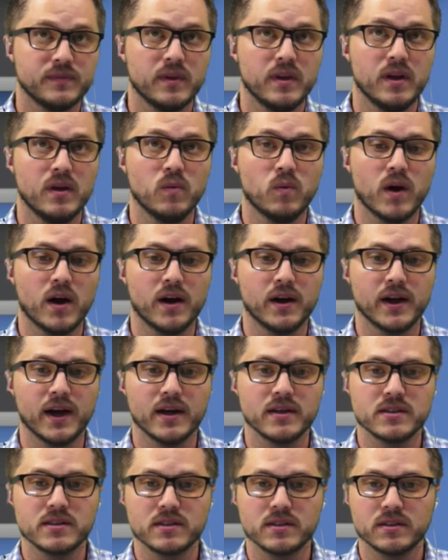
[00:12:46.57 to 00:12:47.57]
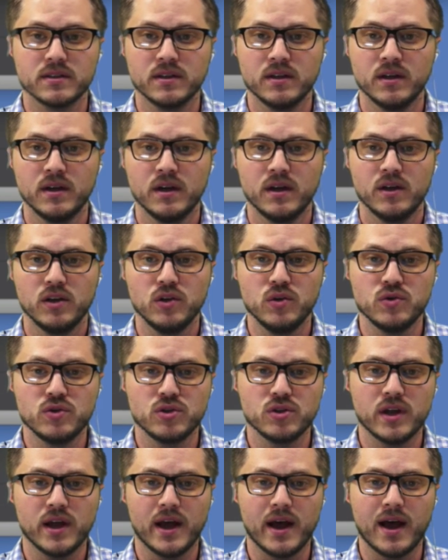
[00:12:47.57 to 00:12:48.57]
in Wirecast, you
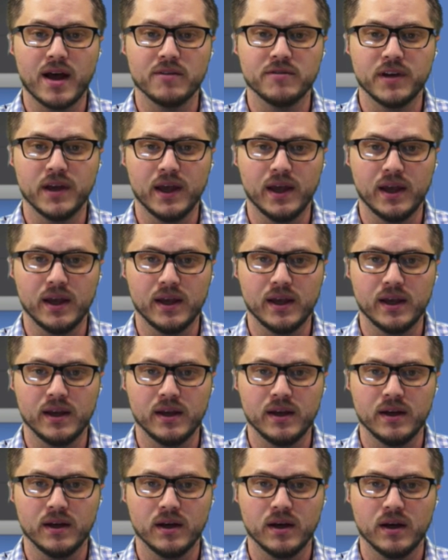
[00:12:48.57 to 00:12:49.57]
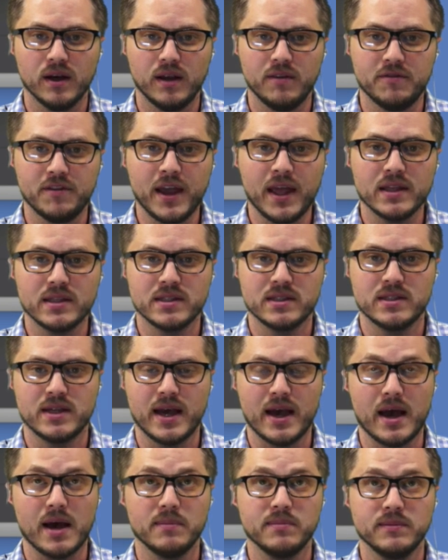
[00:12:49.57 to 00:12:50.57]
should have a advanced
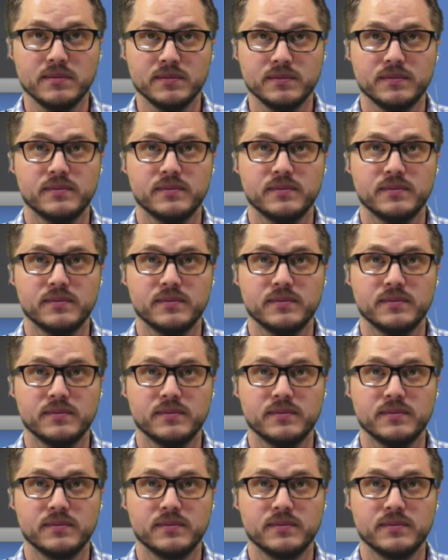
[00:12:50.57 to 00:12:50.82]
tab,